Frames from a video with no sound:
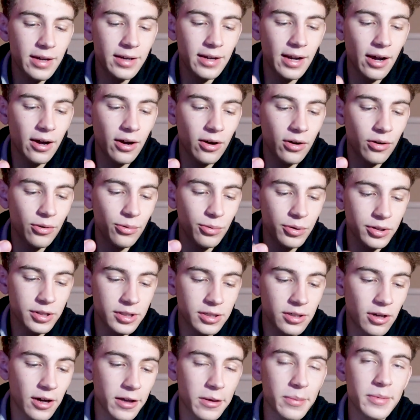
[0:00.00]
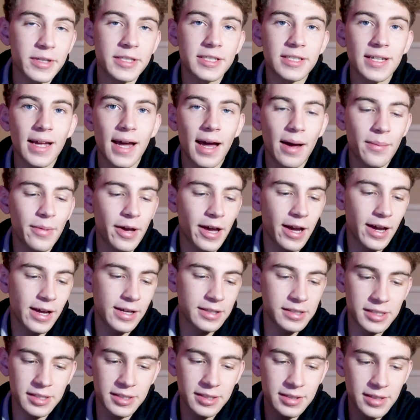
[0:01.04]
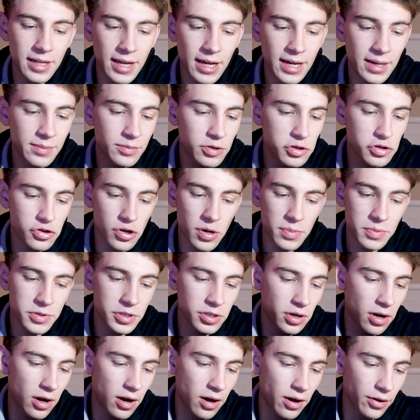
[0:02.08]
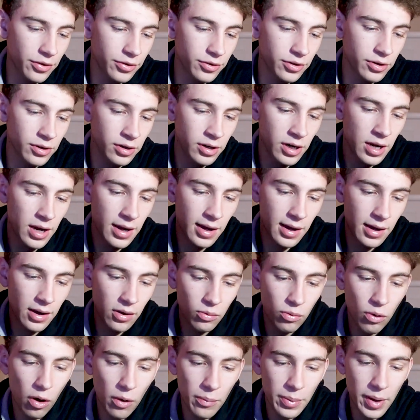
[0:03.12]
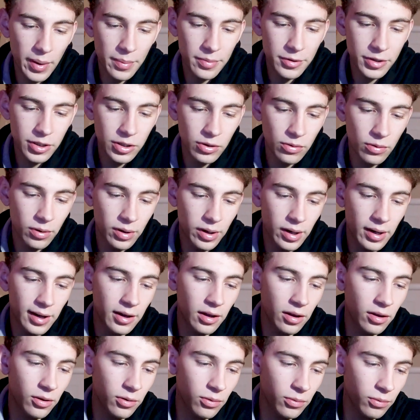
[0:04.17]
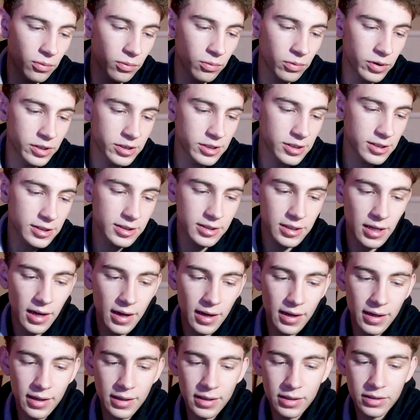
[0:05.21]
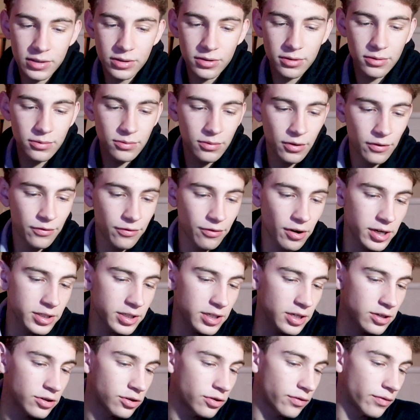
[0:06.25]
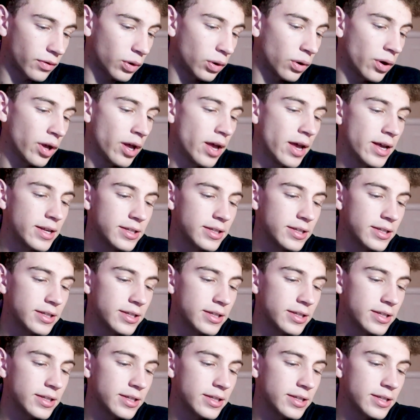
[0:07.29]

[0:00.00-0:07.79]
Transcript: Now what the documents tab has is name, description, author, wallpaper URL, widget size, refresh interval.